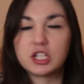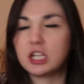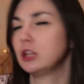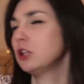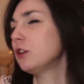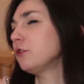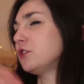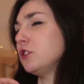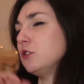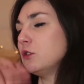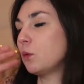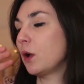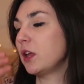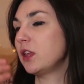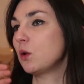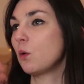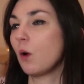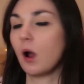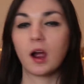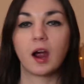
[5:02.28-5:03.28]
She loves you the
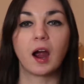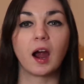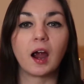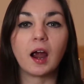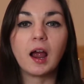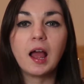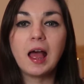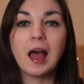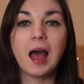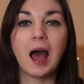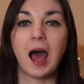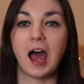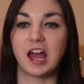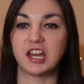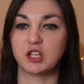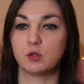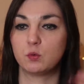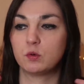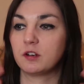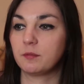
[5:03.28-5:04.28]
way you are,
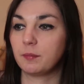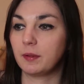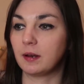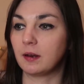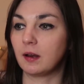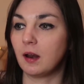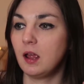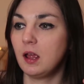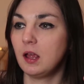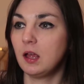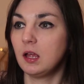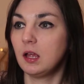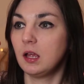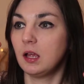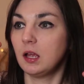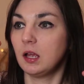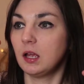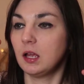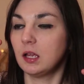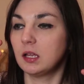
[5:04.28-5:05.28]
and you wouldn't
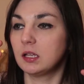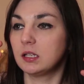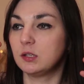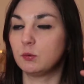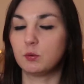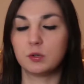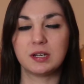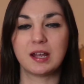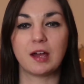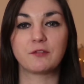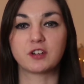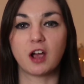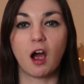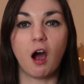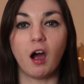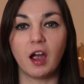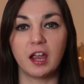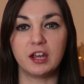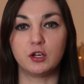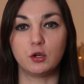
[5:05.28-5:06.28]
have to
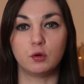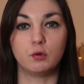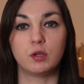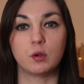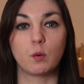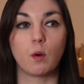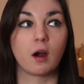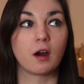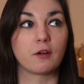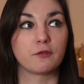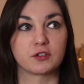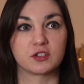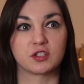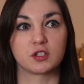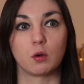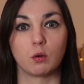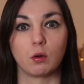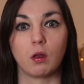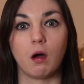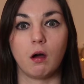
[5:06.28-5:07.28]
hide who you are for
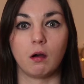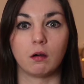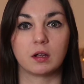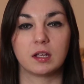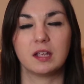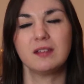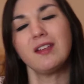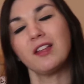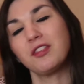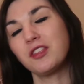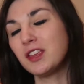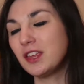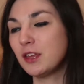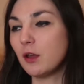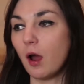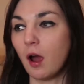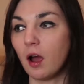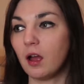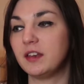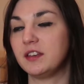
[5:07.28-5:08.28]
so long. Not that
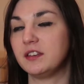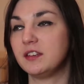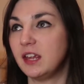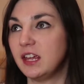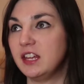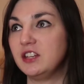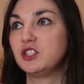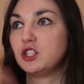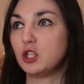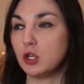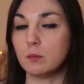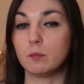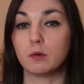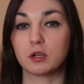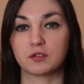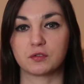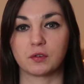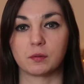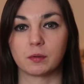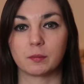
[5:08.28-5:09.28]
you hid too
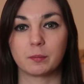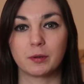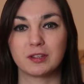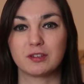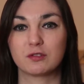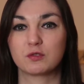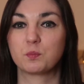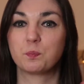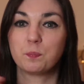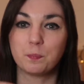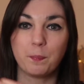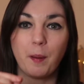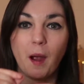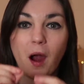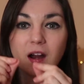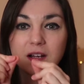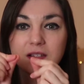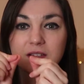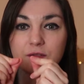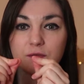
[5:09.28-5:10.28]
much from her, but there's
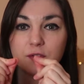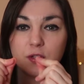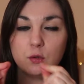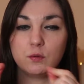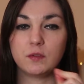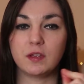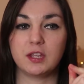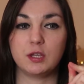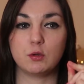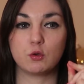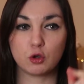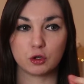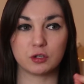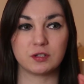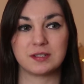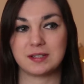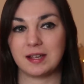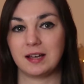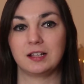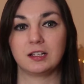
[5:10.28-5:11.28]
parts of you that you
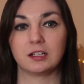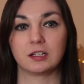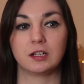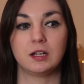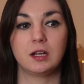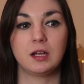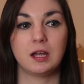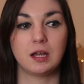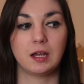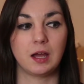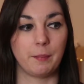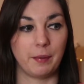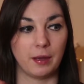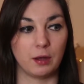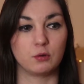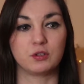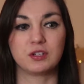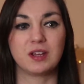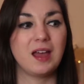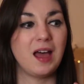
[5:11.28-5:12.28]
couldn't tell her
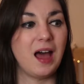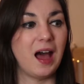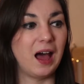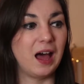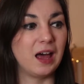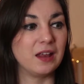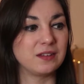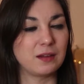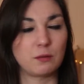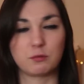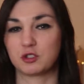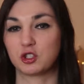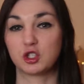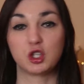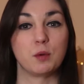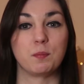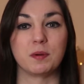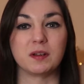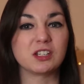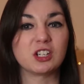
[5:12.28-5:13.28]
about, and that was
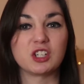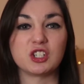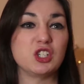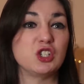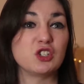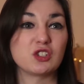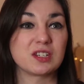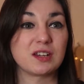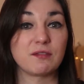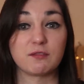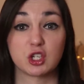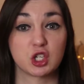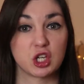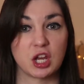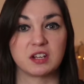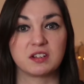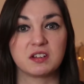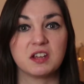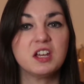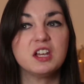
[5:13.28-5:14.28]
stupid because she doesn't give a
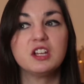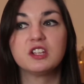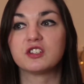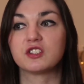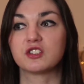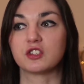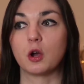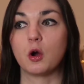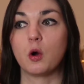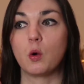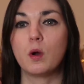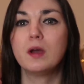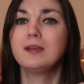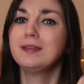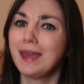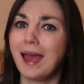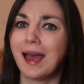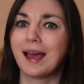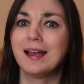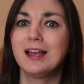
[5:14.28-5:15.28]
shit. So
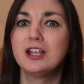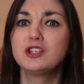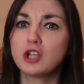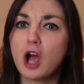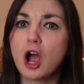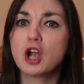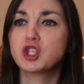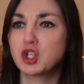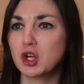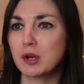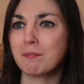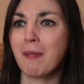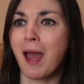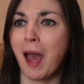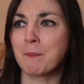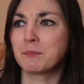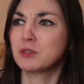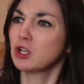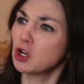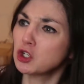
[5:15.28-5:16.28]
yeah, talk to your
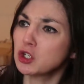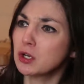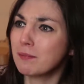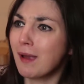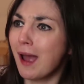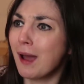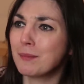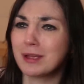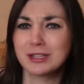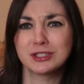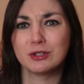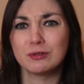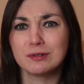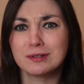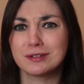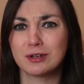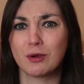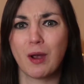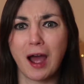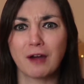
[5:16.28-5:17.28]
mom. Talk to your mom as soon
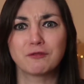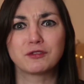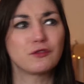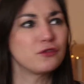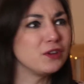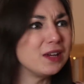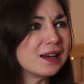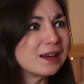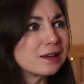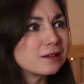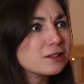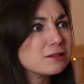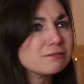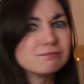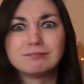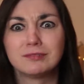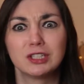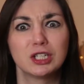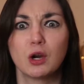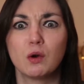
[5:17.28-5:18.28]
as you have the feelings.
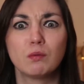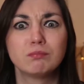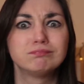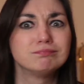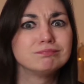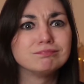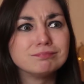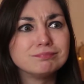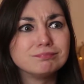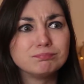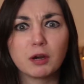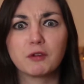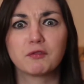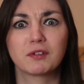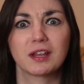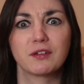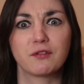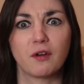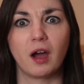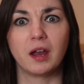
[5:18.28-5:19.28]
You know,
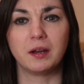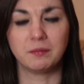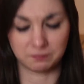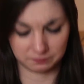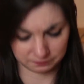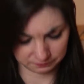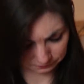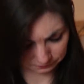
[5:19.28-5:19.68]
perfectly fine.